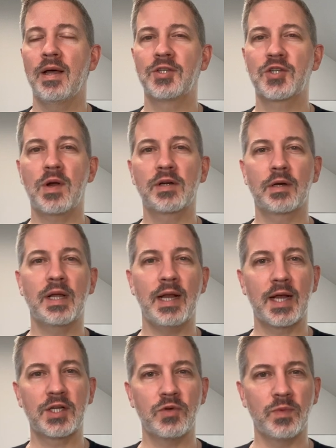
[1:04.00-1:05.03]
a stronger
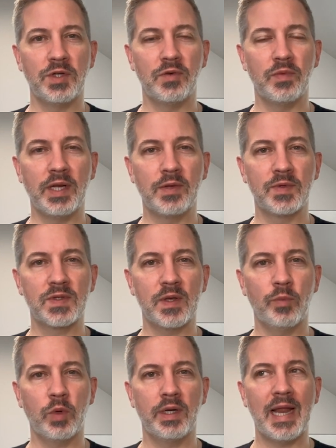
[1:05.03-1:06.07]
connection when you're reading with
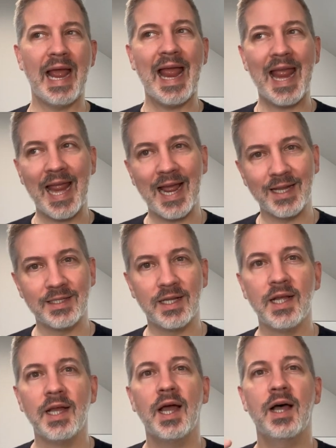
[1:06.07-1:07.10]
someone and
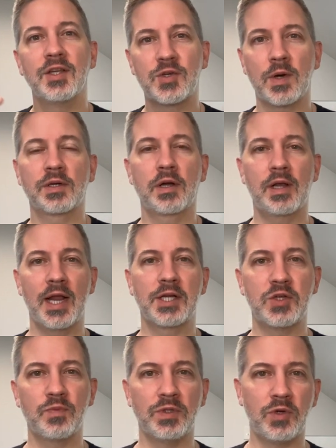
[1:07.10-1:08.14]
a stronger
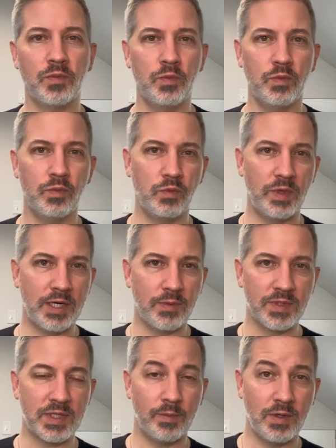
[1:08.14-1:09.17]
connection when you're reading
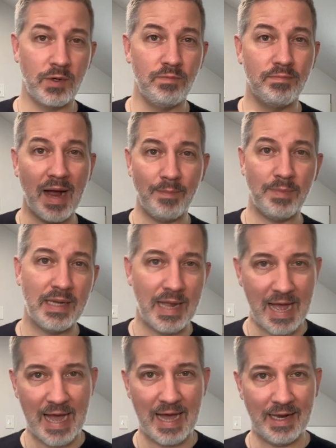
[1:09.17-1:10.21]
with someone who might be
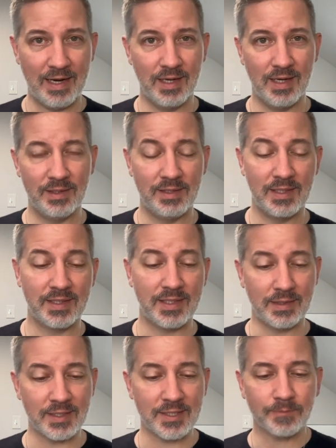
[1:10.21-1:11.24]
at a
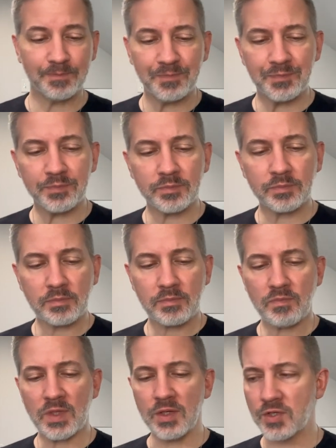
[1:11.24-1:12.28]
distance.
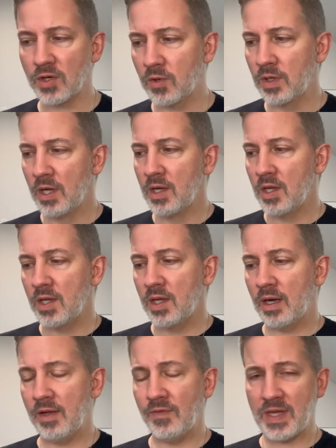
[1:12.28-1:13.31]
So
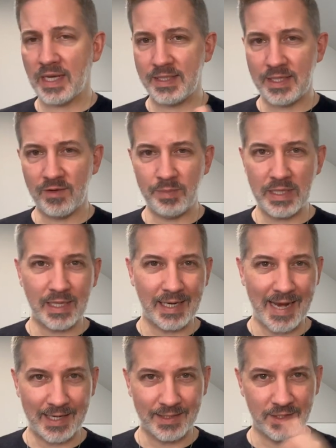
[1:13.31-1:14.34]
the idea of being
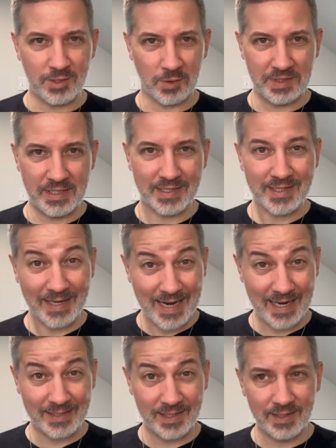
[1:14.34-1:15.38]
connected or
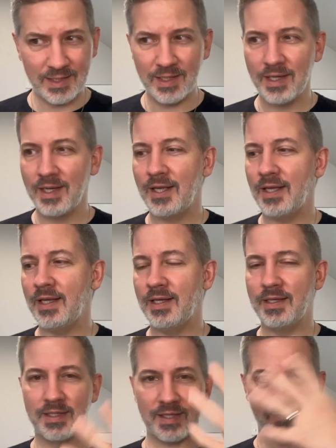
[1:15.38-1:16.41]
disconnected
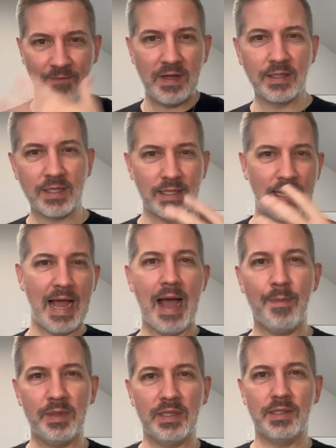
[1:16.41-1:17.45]
is a feeling that
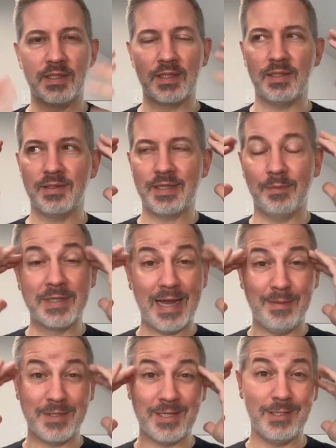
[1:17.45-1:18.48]
happens
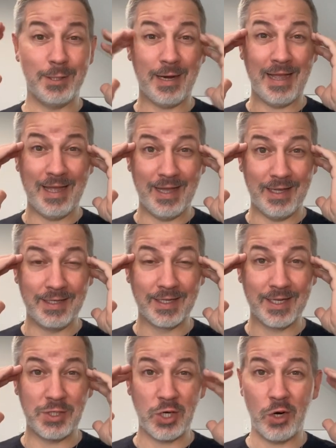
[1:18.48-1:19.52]
sometimes in your head
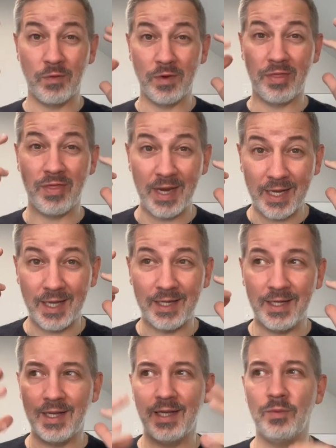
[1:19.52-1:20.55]
because you overthink
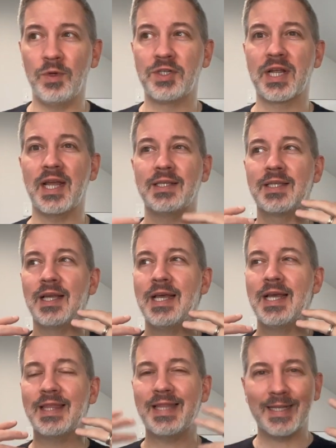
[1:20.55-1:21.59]
it, in which case
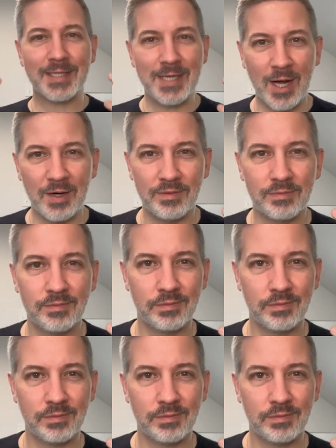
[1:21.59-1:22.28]
that's not